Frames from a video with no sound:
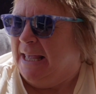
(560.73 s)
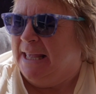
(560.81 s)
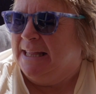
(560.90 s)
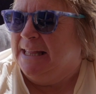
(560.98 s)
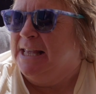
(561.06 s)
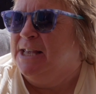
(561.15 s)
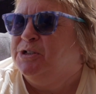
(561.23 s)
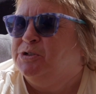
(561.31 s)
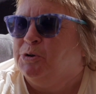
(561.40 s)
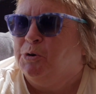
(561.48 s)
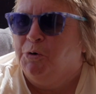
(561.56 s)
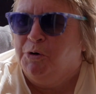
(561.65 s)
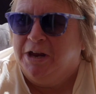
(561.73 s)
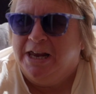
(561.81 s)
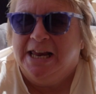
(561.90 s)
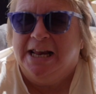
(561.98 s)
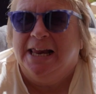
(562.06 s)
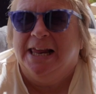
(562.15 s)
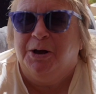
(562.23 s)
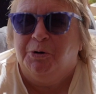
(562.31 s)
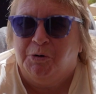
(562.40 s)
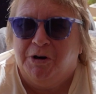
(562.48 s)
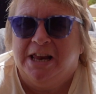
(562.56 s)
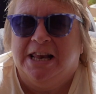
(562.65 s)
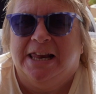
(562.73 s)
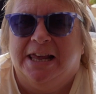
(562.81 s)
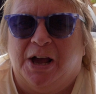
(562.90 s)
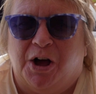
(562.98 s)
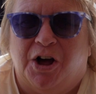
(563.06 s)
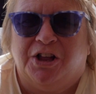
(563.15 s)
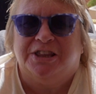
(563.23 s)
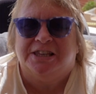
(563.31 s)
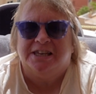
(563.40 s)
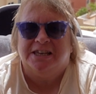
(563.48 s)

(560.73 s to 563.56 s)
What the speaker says: and it's really, really hot.